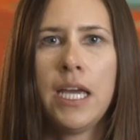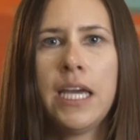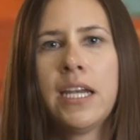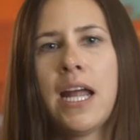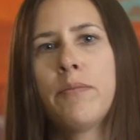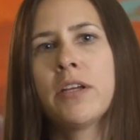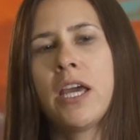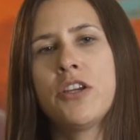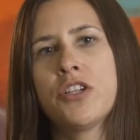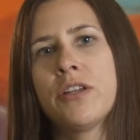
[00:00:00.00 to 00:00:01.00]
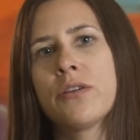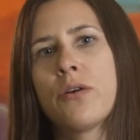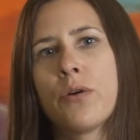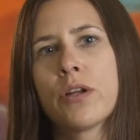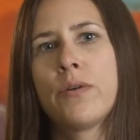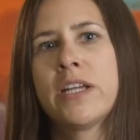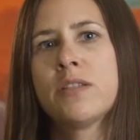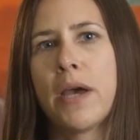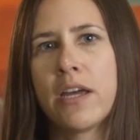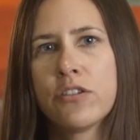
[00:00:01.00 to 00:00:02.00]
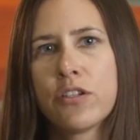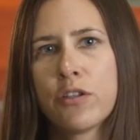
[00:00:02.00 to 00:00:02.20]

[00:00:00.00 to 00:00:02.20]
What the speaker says: In an application in the Court of Queen's Bench,